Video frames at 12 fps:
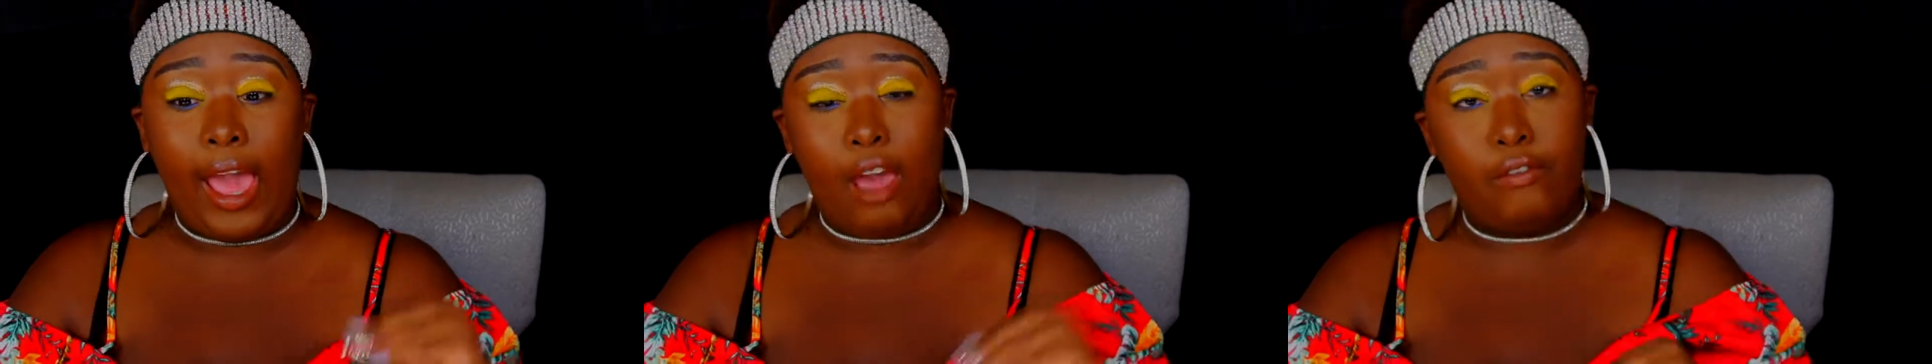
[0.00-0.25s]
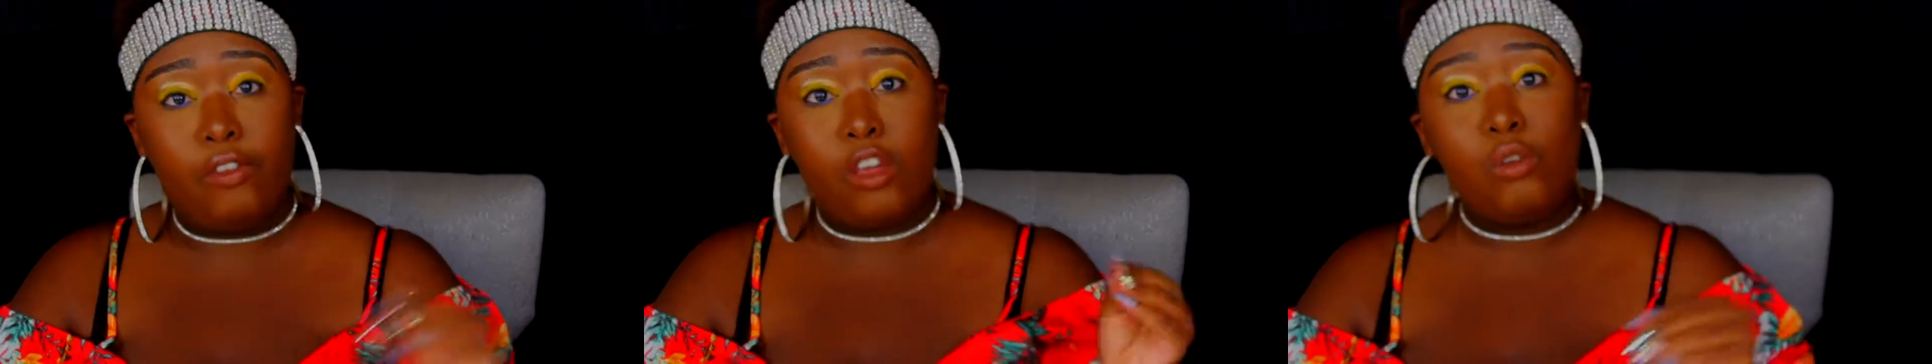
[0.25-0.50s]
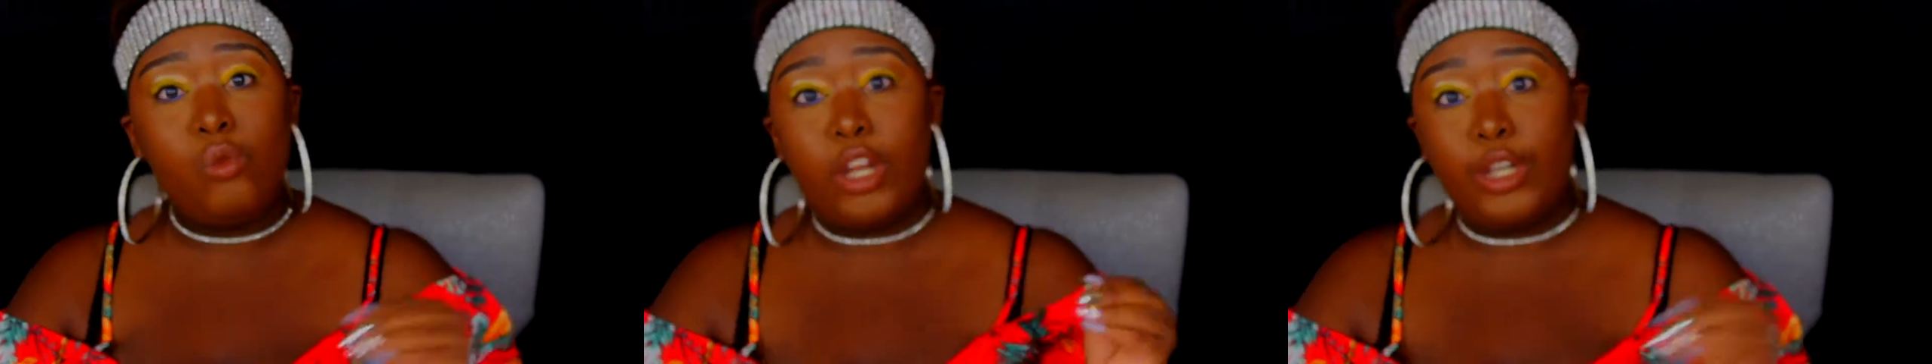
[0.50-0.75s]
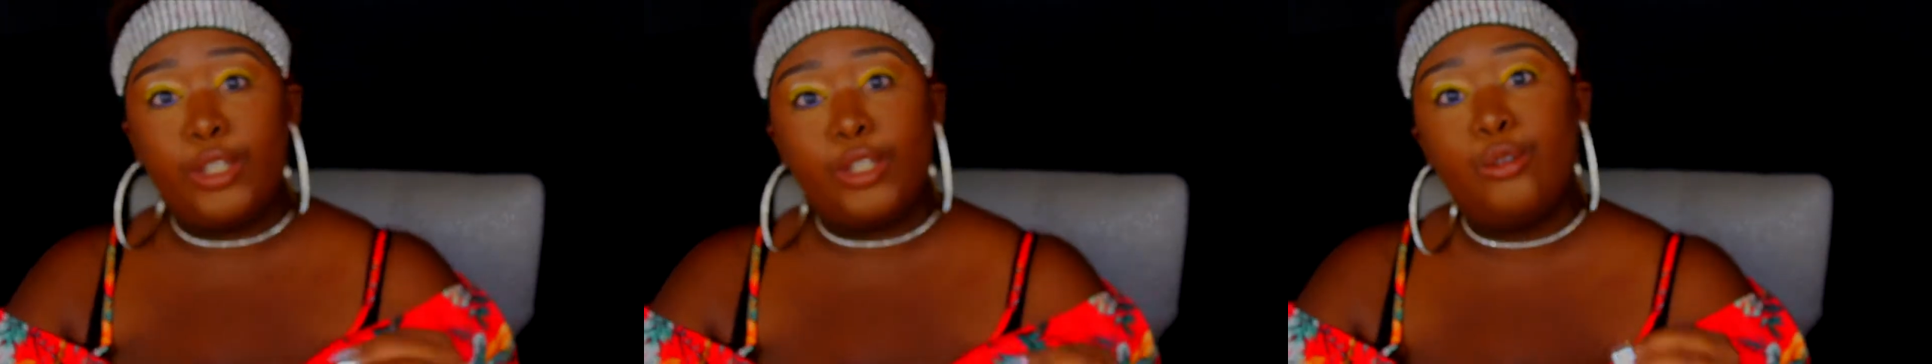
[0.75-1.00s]
if you
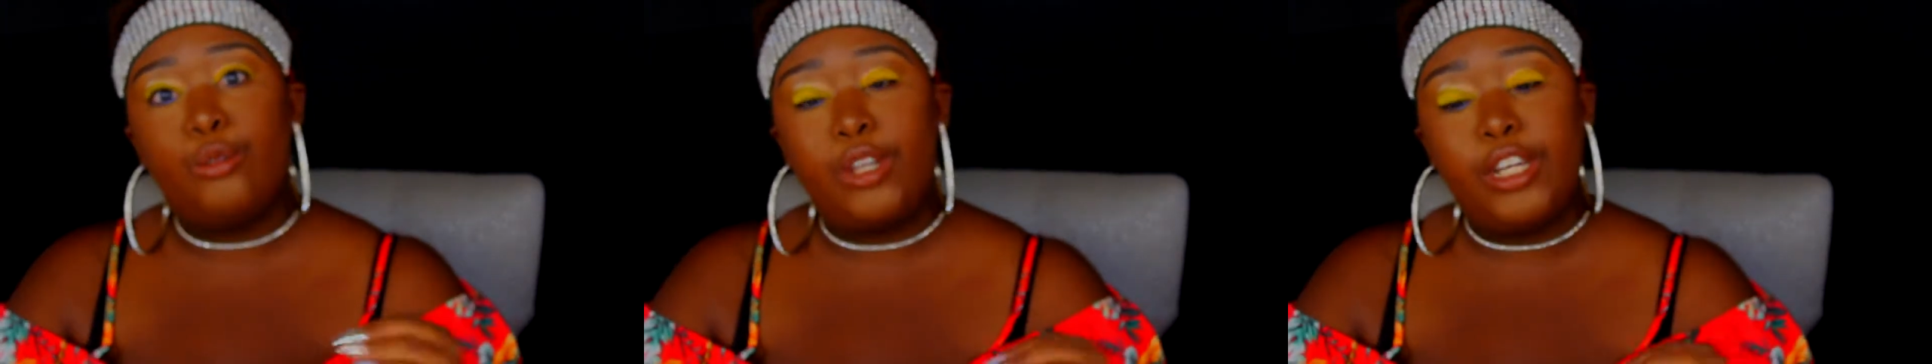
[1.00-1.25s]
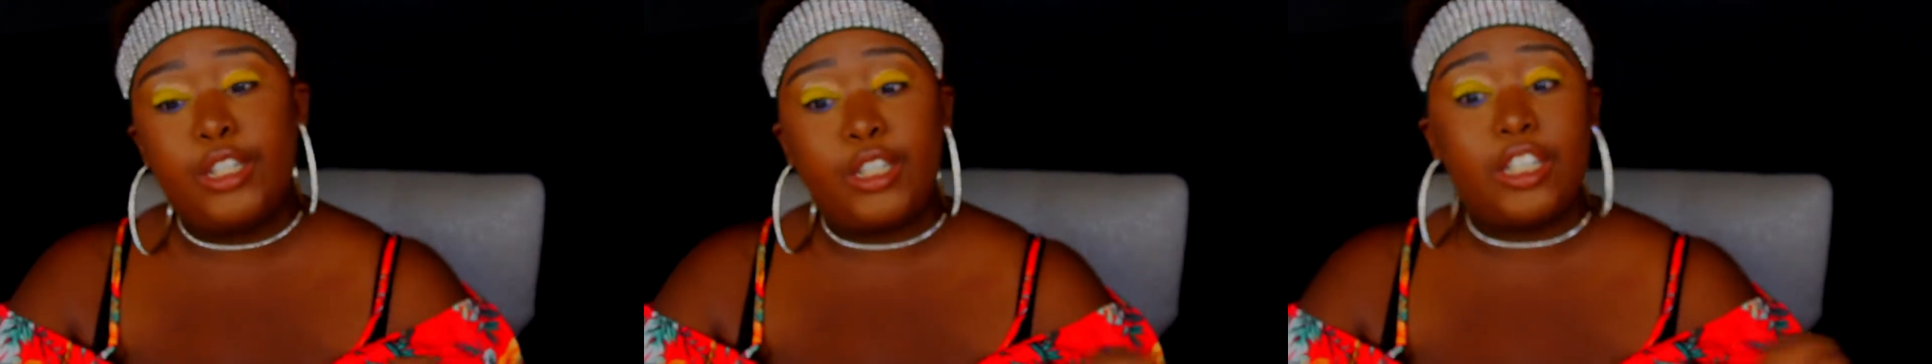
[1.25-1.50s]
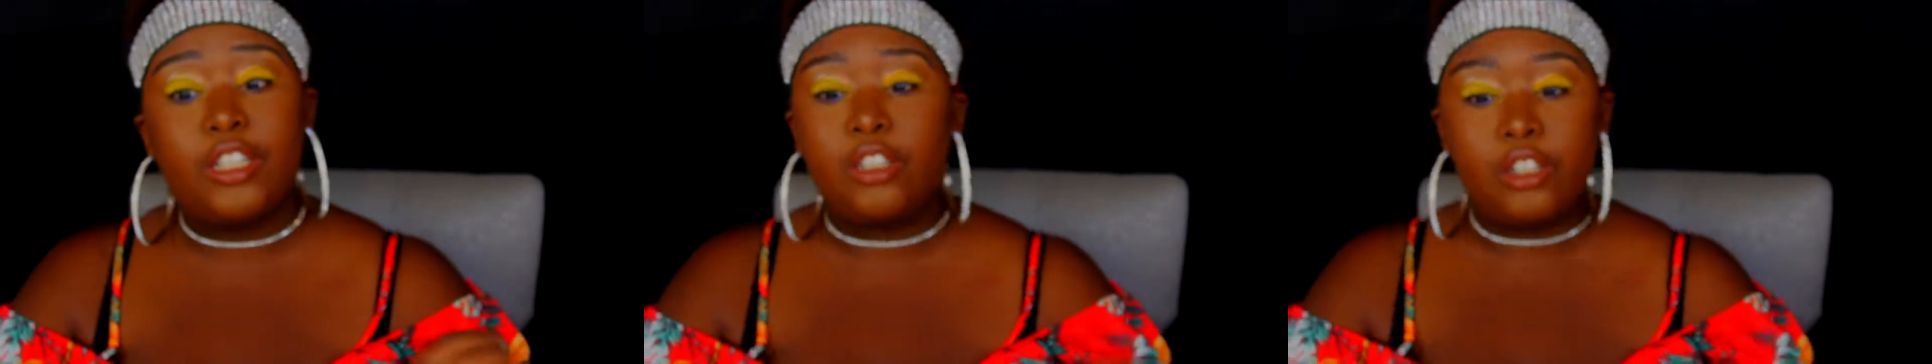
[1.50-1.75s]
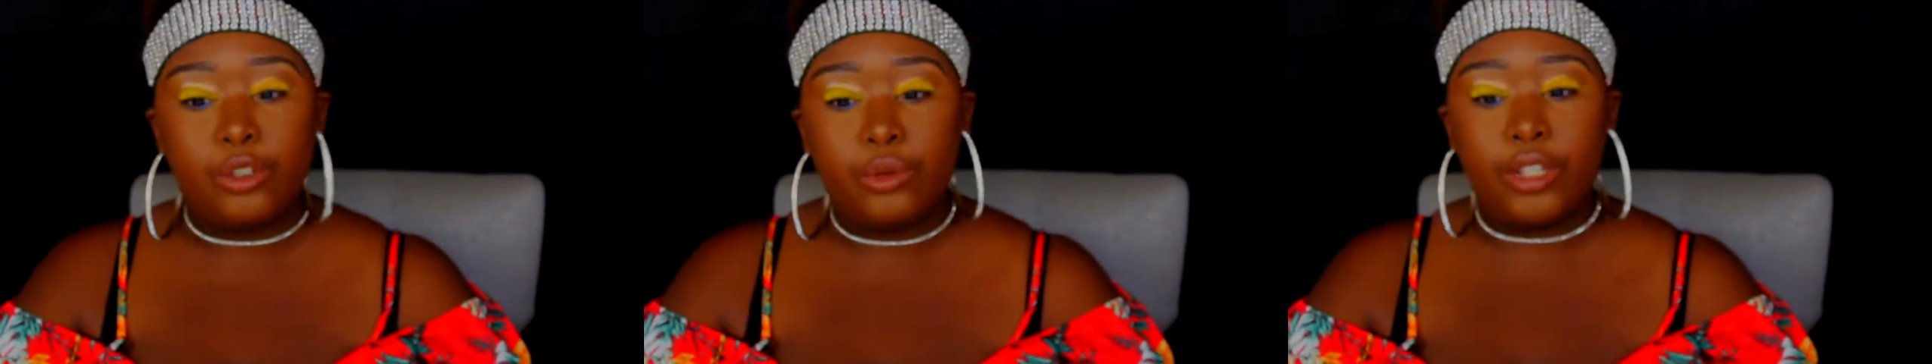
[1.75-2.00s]
want to do it,
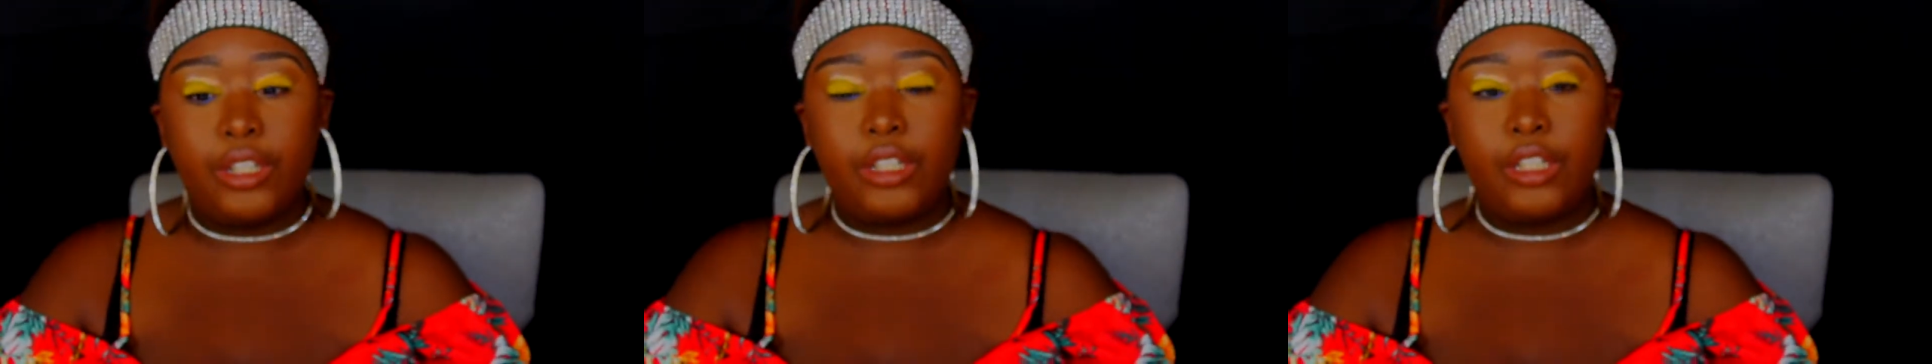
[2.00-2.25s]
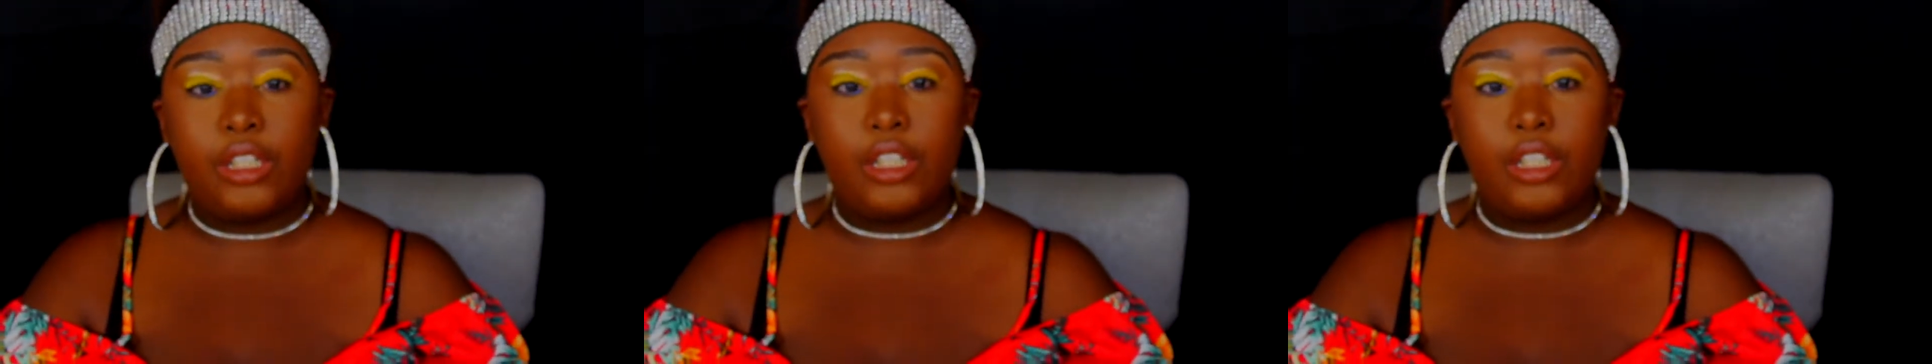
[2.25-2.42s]
just do it.